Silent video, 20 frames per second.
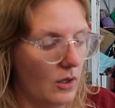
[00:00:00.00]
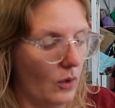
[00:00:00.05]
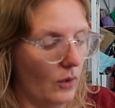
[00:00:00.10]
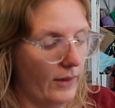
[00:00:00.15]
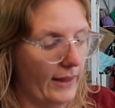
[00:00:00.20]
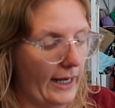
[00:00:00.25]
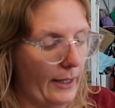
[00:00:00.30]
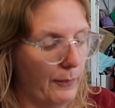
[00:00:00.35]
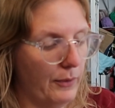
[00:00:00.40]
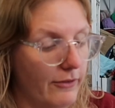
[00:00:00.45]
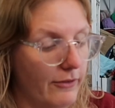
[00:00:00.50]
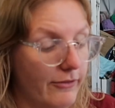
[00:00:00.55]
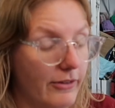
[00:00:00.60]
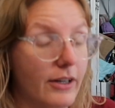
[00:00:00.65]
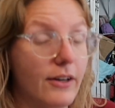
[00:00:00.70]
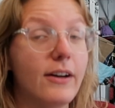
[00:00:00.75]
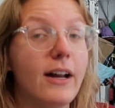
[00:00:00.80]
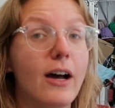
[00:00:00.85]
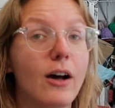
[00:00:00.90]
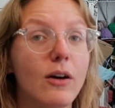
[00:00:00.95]
or that have
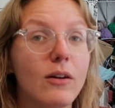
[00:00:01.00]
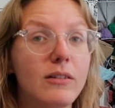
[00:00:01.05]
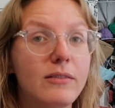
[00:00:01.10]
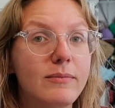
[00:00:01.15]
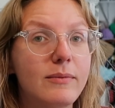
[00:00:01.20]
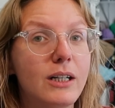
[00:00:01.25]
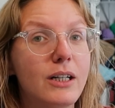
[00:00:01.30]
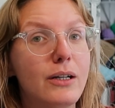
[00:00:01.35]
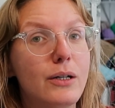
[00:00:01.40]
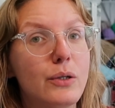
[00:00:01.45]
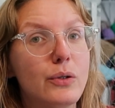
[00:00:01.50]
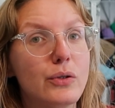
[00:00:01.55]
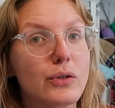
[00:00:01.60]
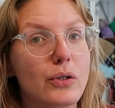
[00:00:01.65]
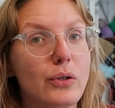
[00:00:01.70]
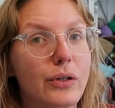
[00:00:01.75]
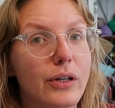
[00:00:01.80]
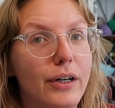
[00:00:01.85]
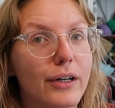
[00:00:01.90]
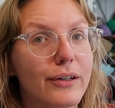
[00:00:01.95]
figured out
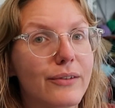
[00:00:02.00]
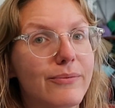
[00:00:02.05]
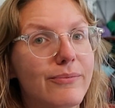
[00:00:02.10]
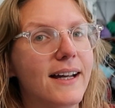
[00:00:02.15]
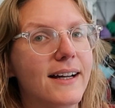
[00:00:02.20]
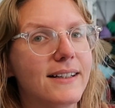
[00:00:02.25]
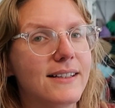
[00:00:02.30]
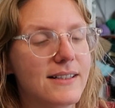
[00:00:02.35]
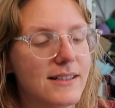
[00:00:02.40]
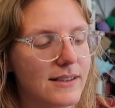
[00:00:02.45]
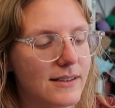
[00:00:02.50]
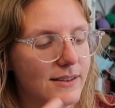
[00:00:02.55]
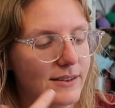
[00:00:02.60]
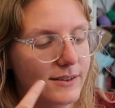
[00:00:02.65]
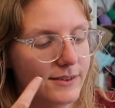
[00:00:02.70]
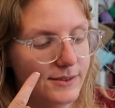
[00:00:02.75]
sooner, and